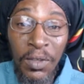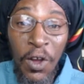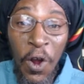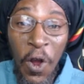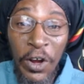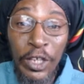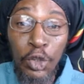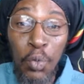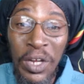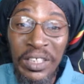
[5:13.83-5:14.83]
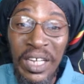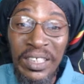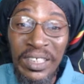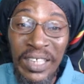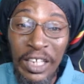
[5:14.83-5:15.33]
early 20th
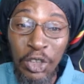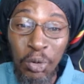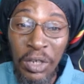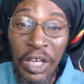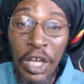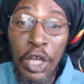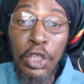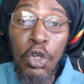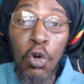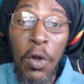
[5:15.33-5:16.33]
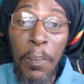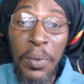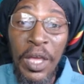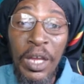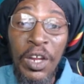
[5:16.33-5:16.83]
century
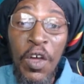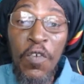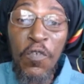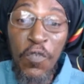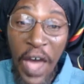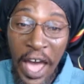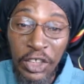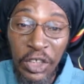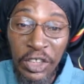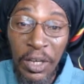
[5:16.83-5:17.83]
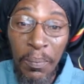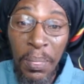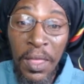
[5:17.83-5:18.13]
European fascism.